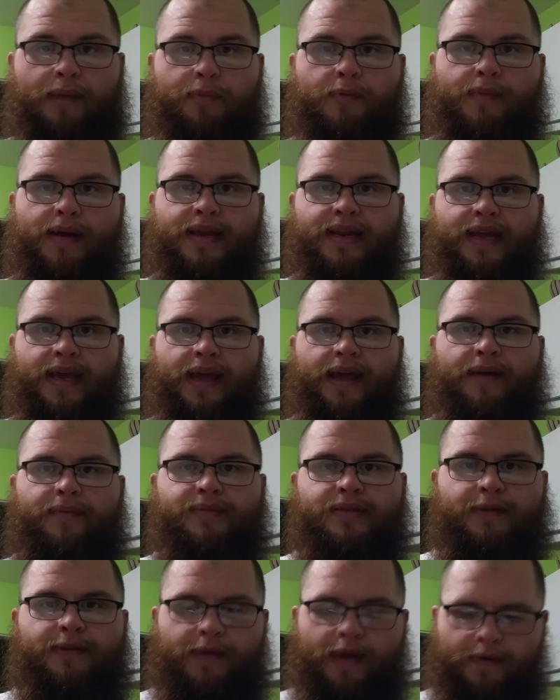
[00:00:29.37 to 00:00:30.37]
up in my
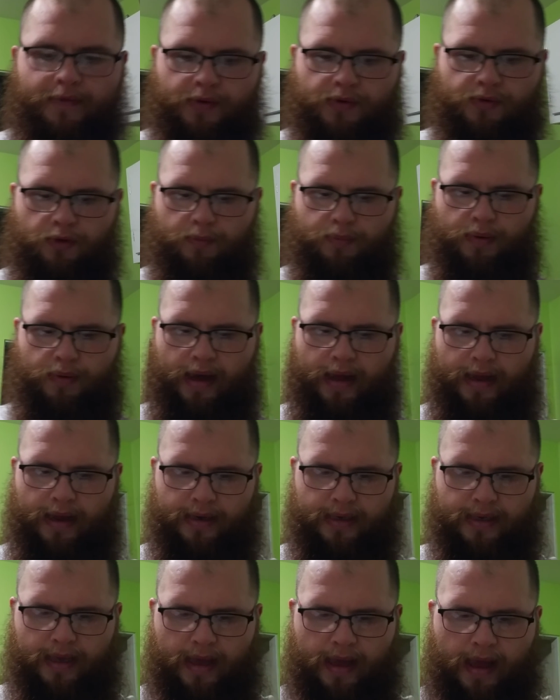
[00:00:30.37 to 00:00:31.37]
DMs if you have a cool
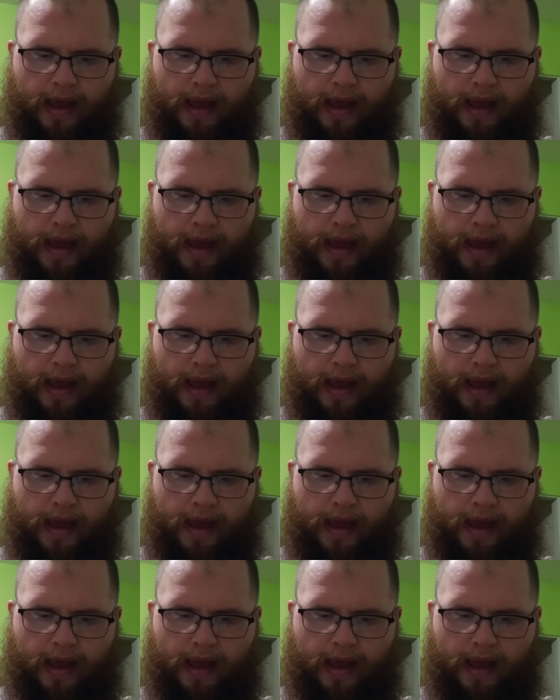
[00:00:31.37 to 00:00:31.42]
product.